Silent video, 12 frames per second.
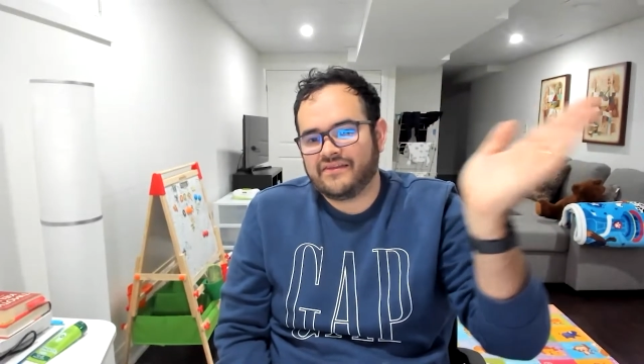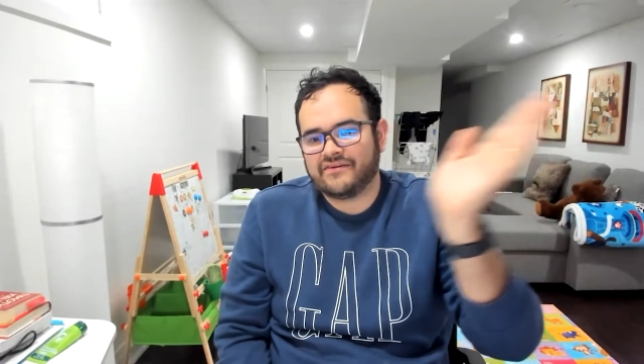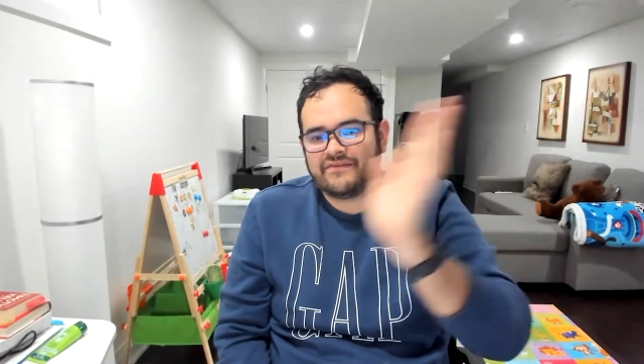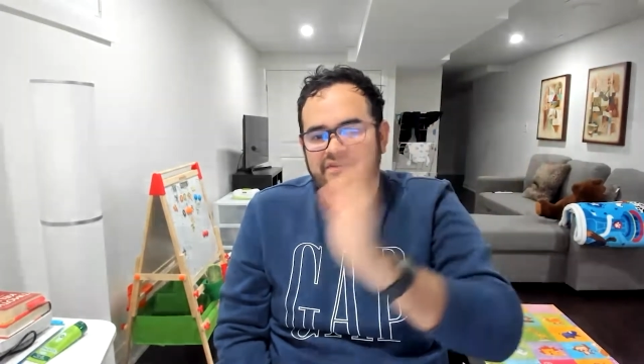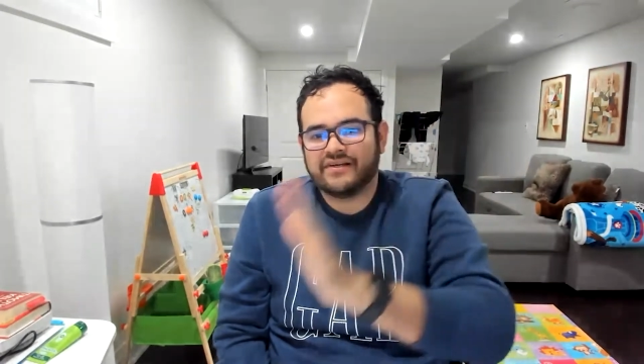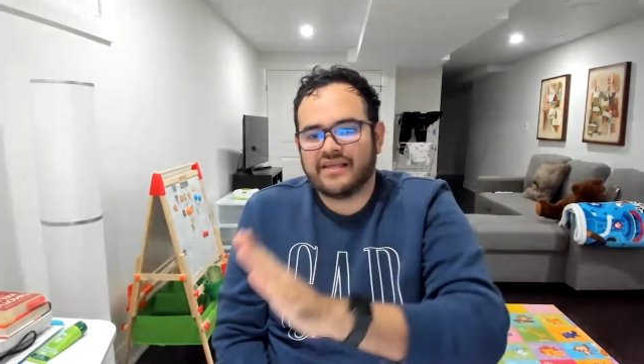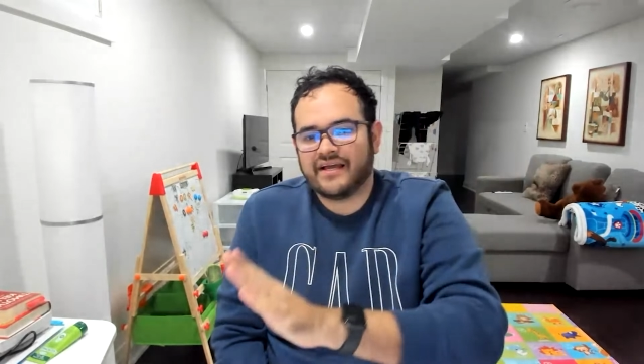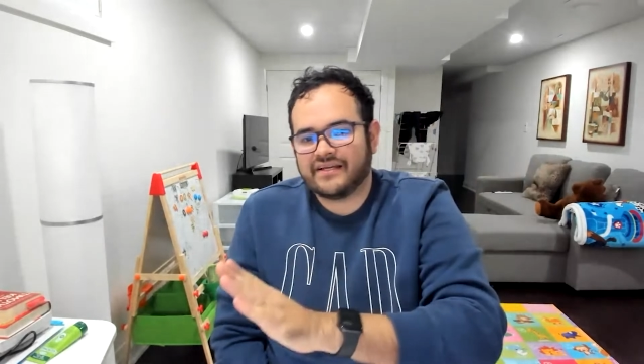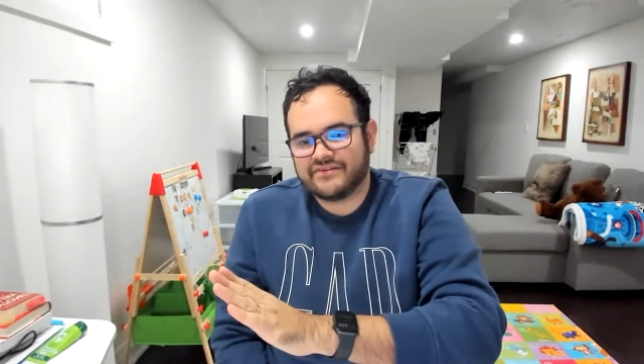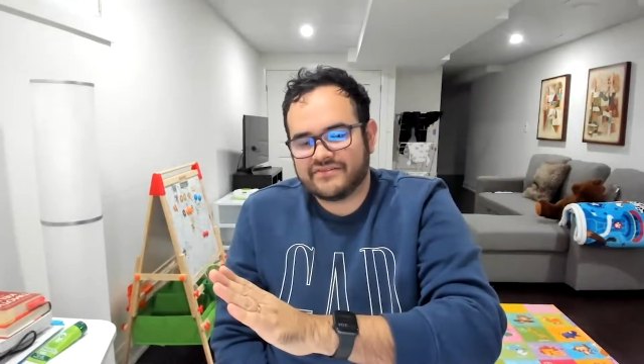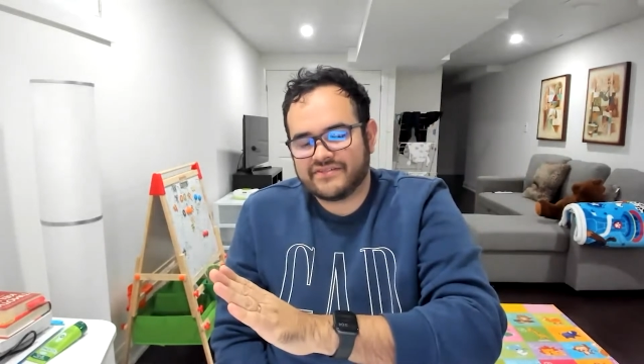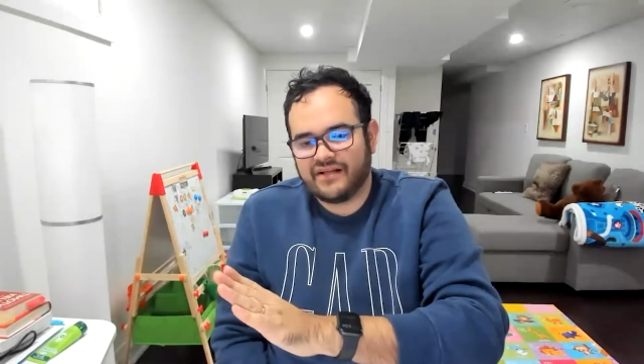they're very
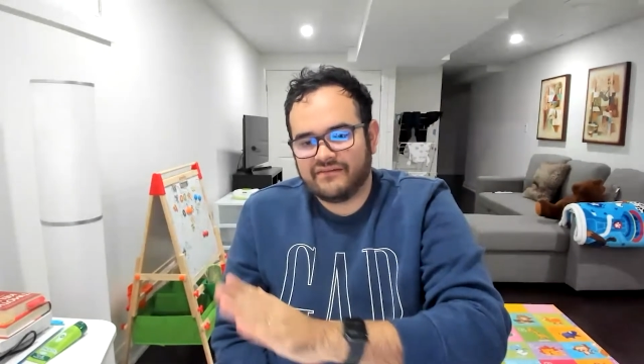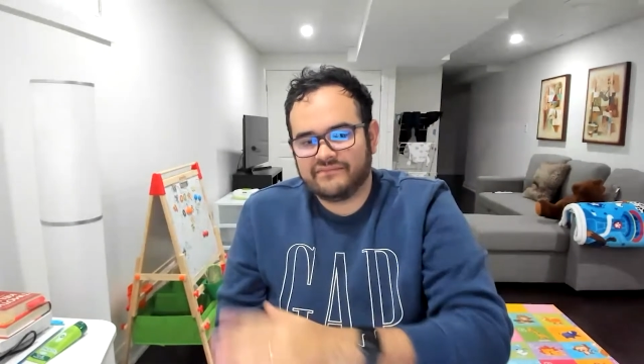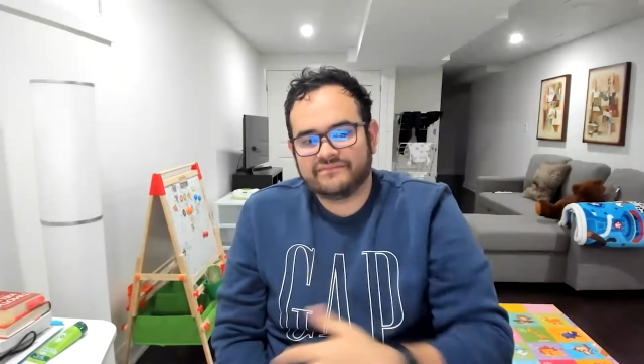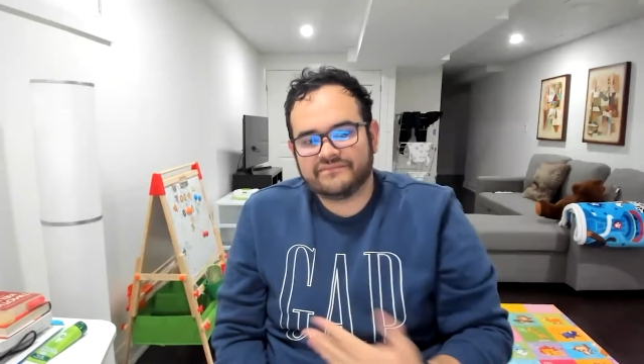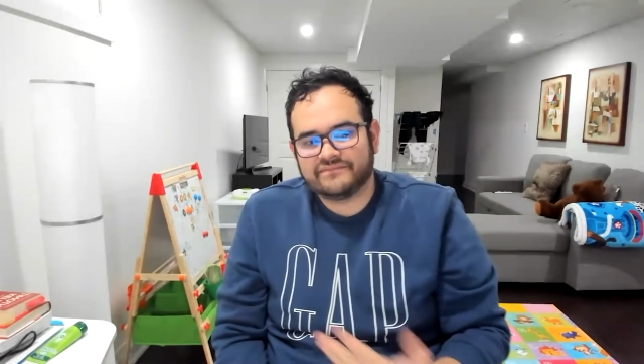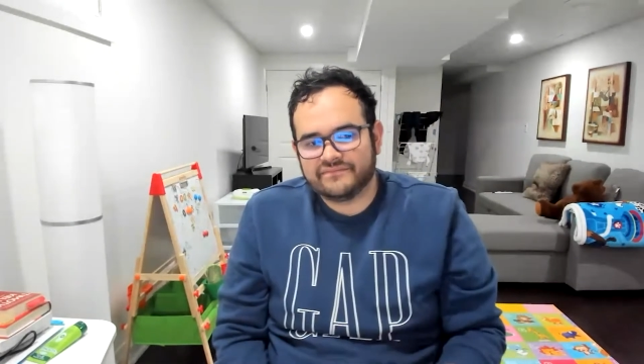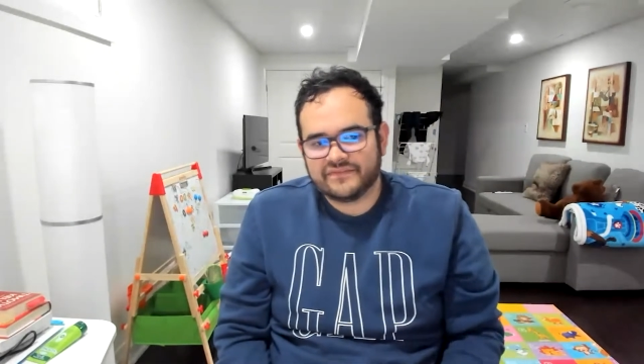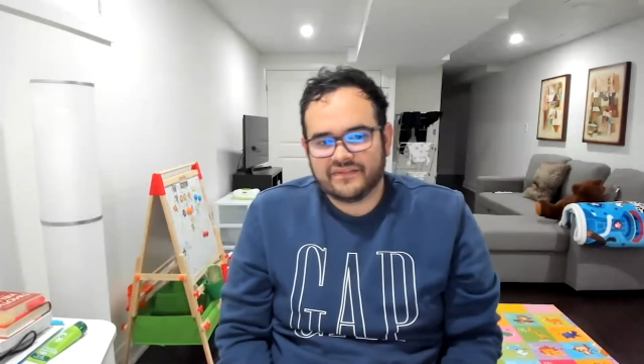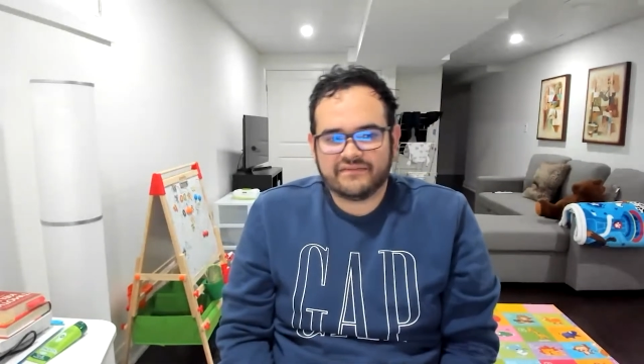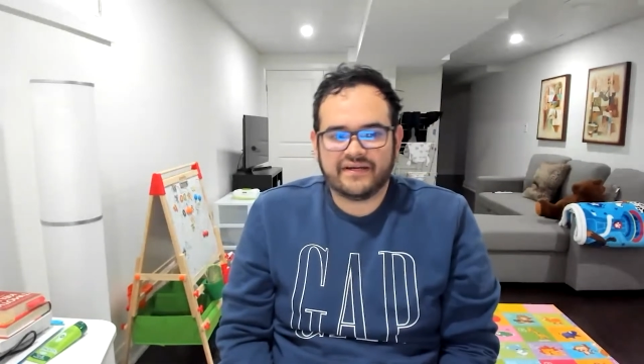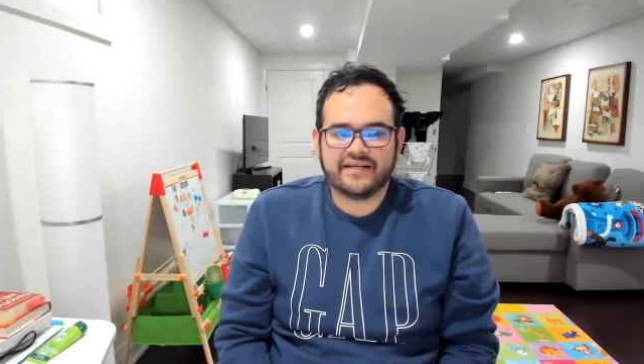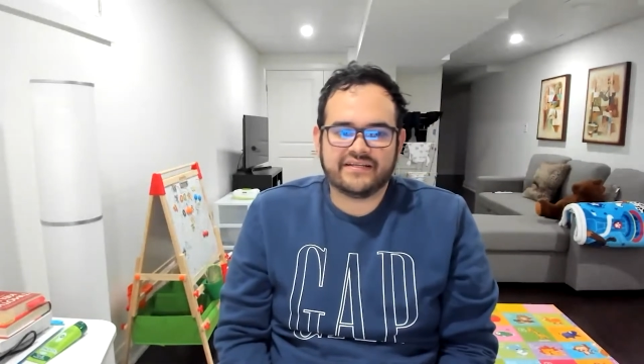likely to sell
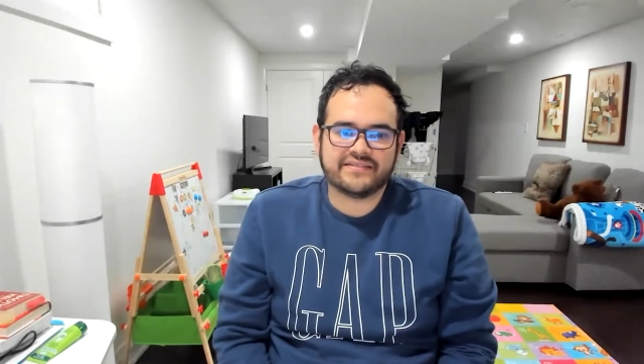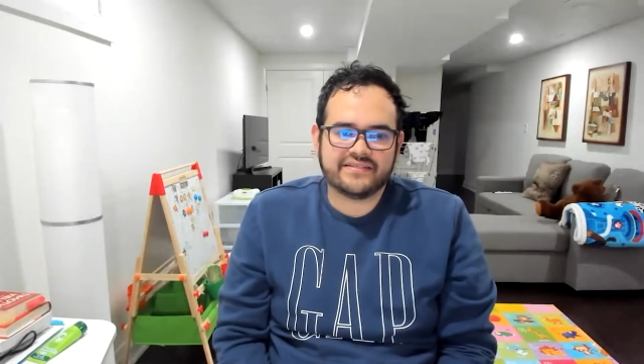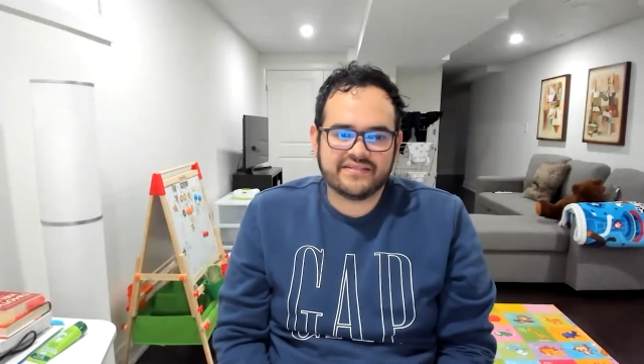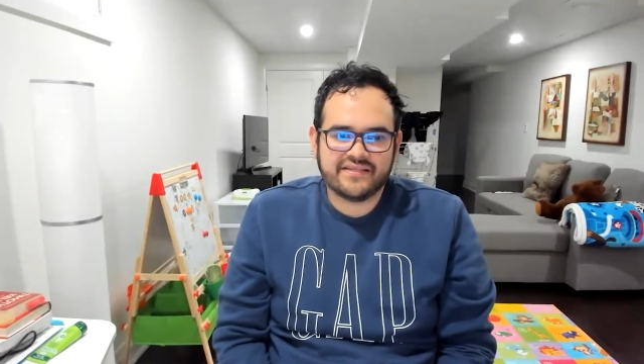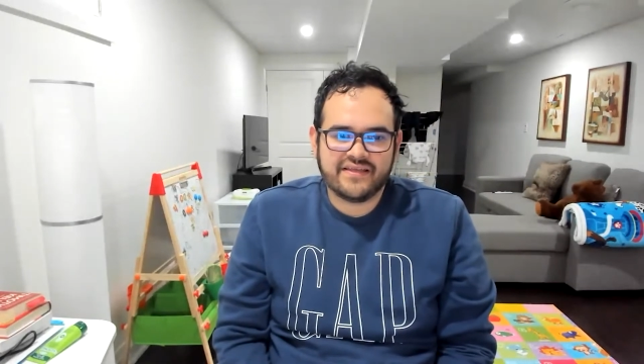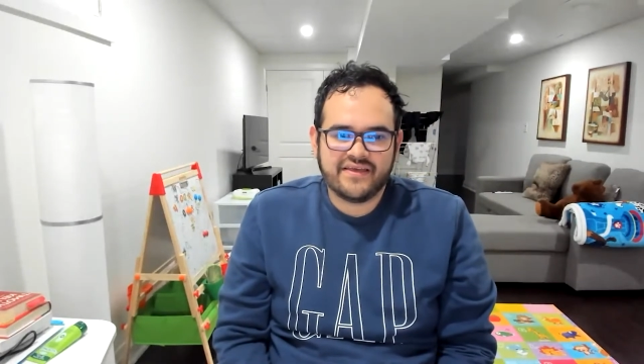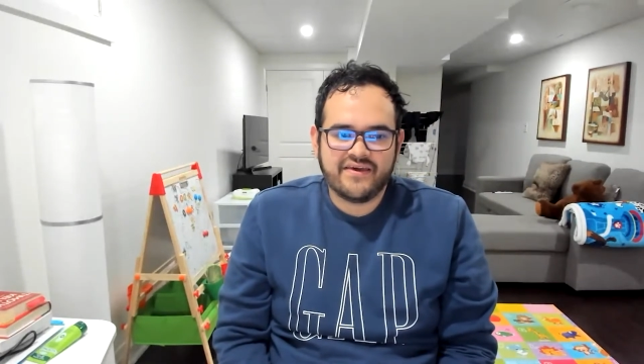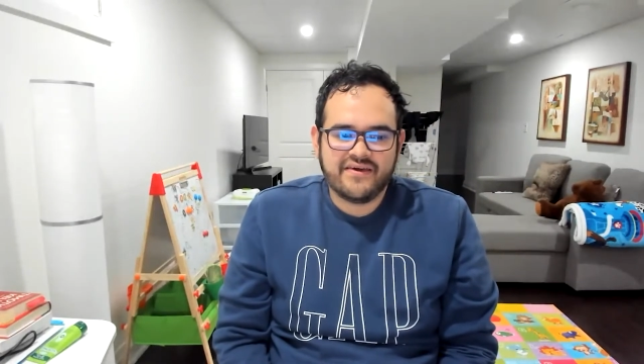right it's